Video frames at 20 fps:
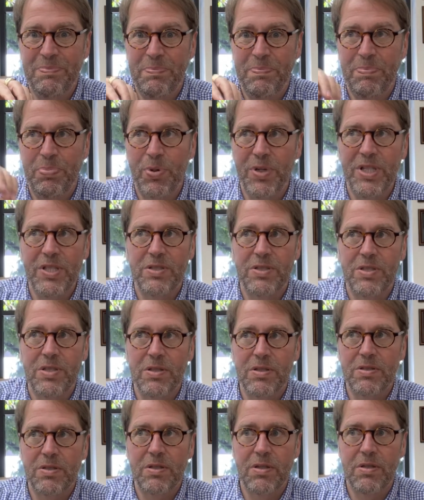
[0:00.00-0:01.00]
preach
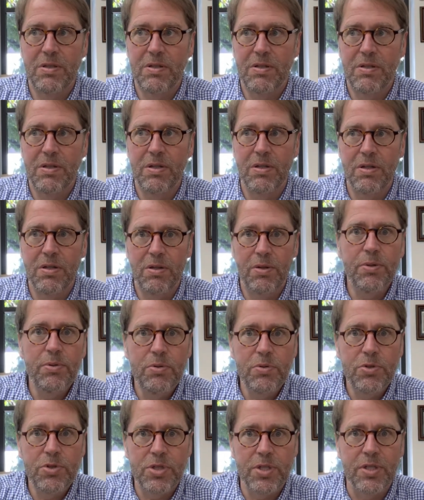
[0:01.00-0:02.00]
this
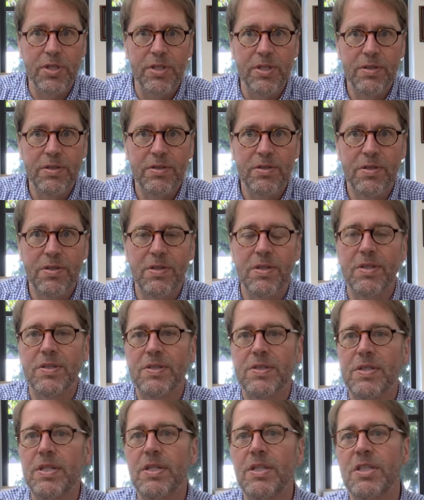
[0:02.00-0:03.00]
conclusion to
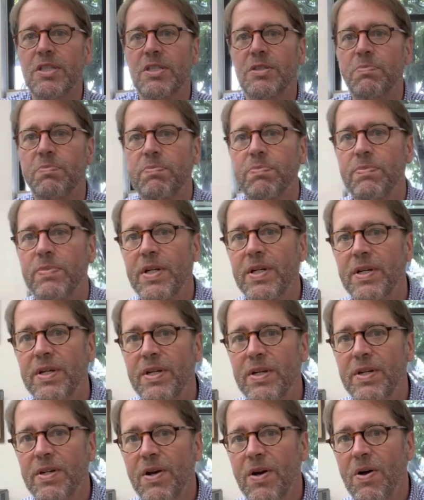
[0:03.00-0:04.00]
this series
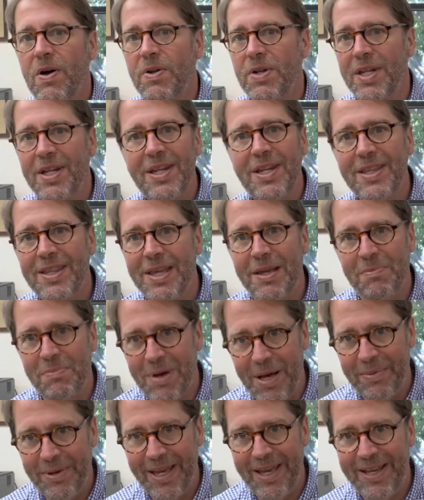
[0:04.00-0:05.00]
on anything
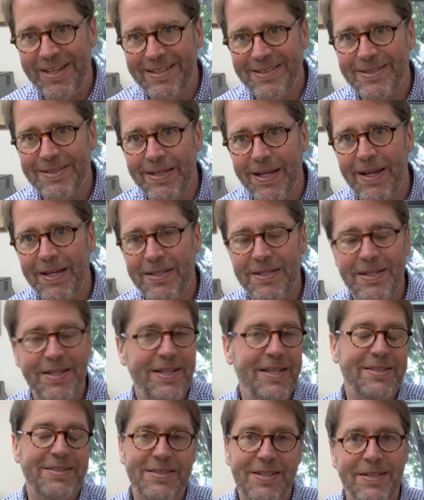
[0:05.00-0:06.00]
Bobby had to say. Now,
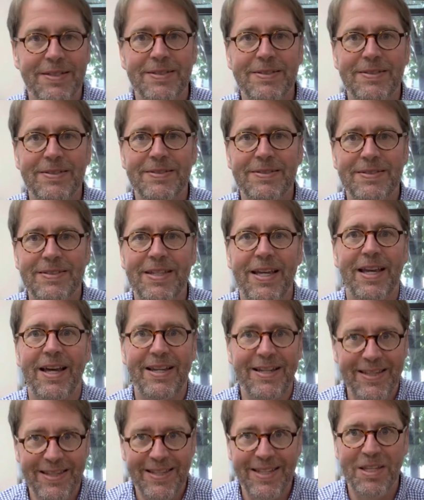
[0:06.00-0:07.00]
that's not to say I
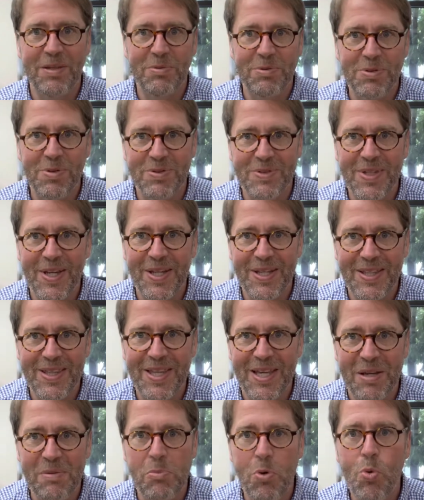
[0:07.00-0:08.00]
didn't think he was going to say
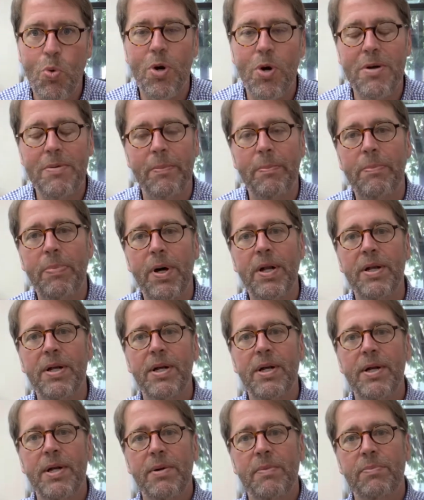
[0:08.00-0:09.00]
anything important, but
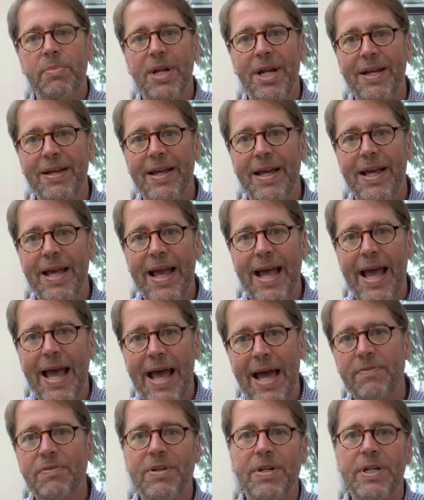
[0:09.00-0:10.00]
I,
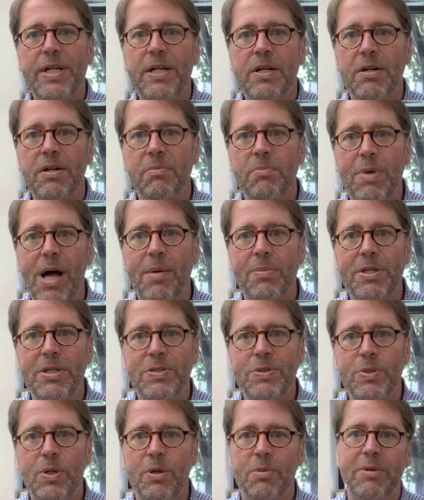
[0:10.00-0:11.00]
after hearing
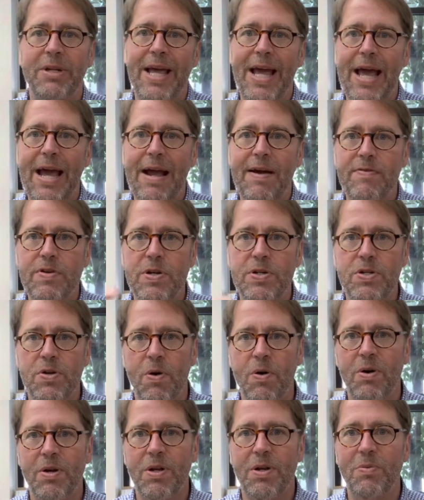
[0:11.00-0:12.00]
Bobby's sermon, after
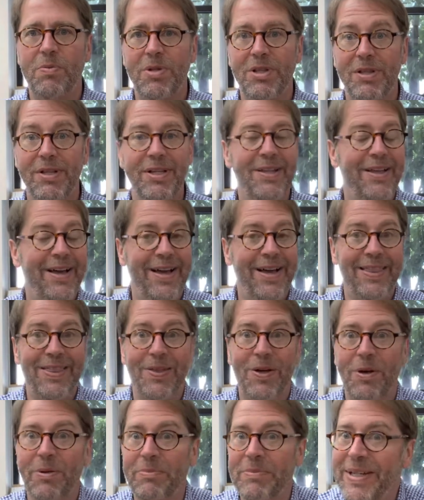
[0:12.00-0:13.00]
talking with Leela, I
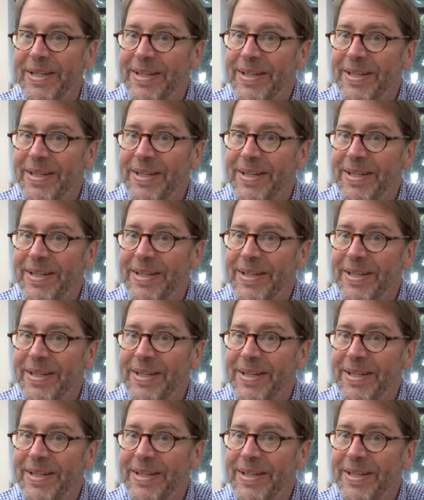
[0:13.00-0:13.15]
thought,